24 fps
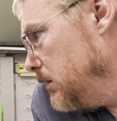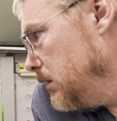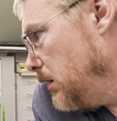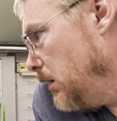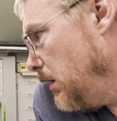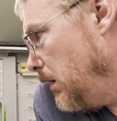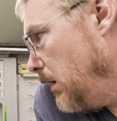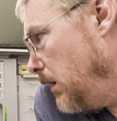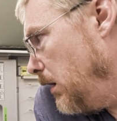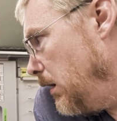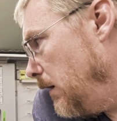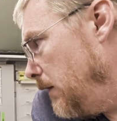
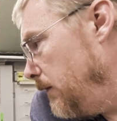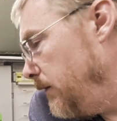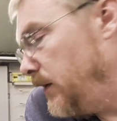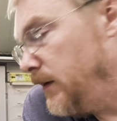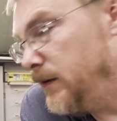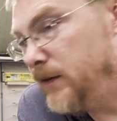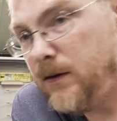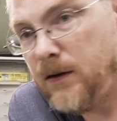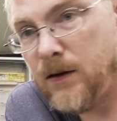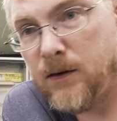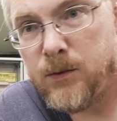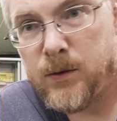
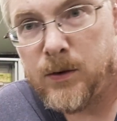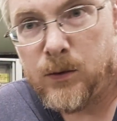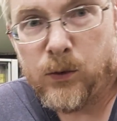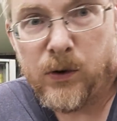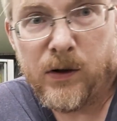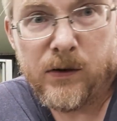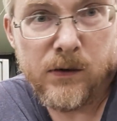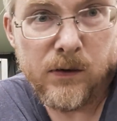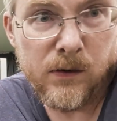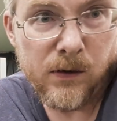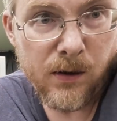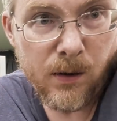VCF
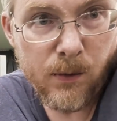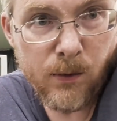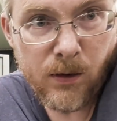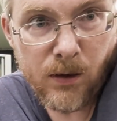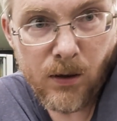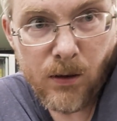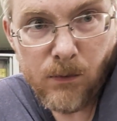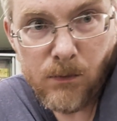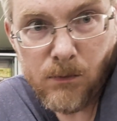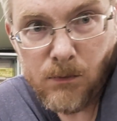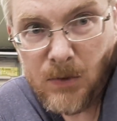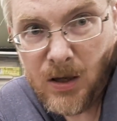Midwest is coming
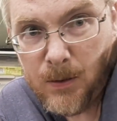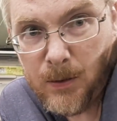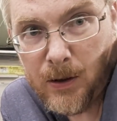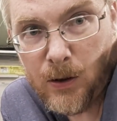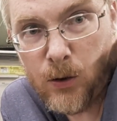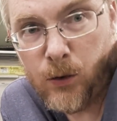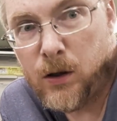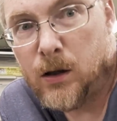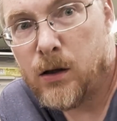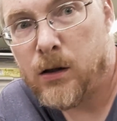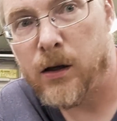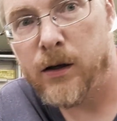up. Maybe
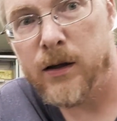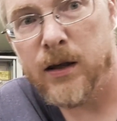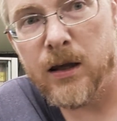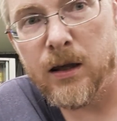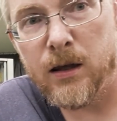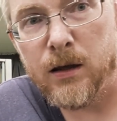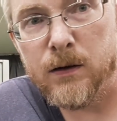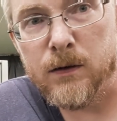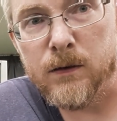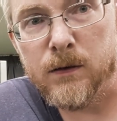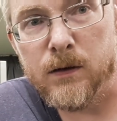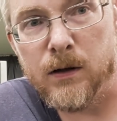I'll get
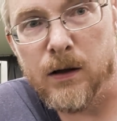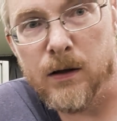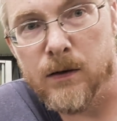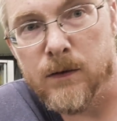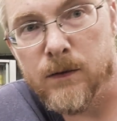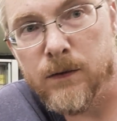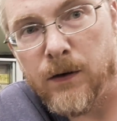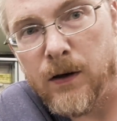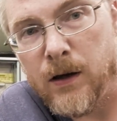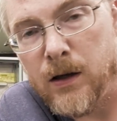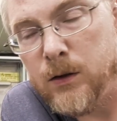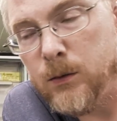lucky
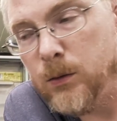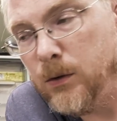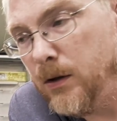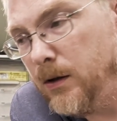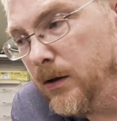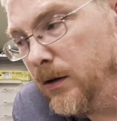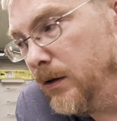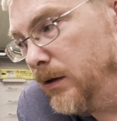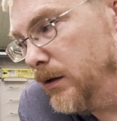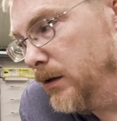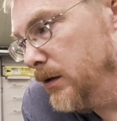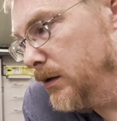and find
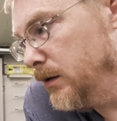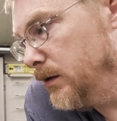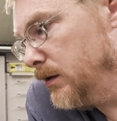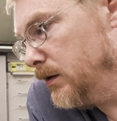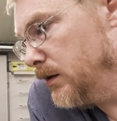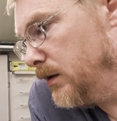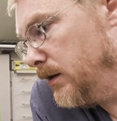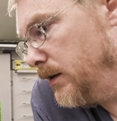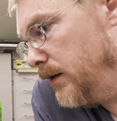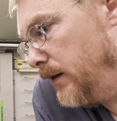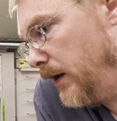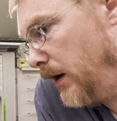one
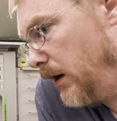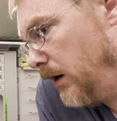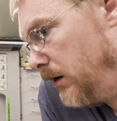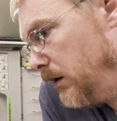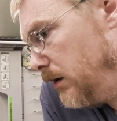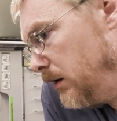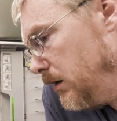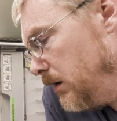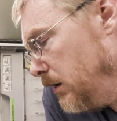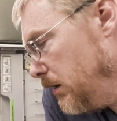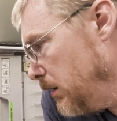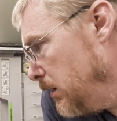
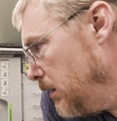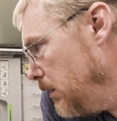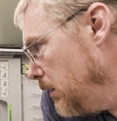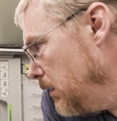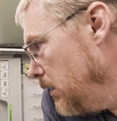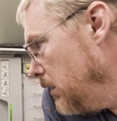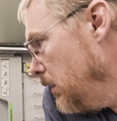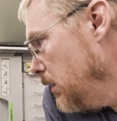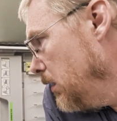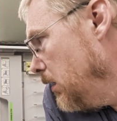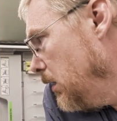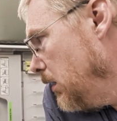there.
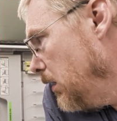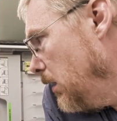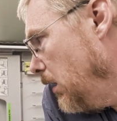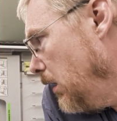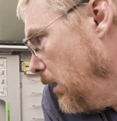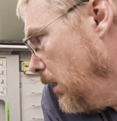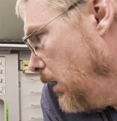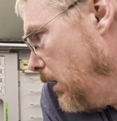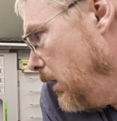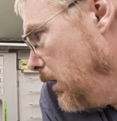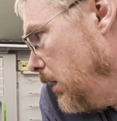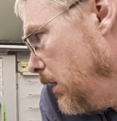
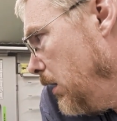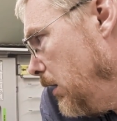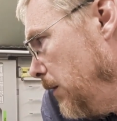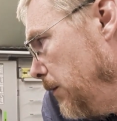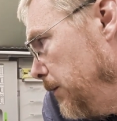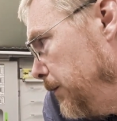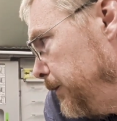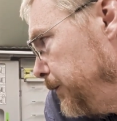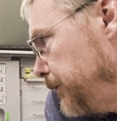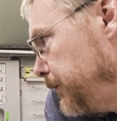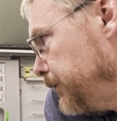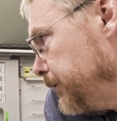
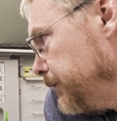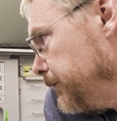The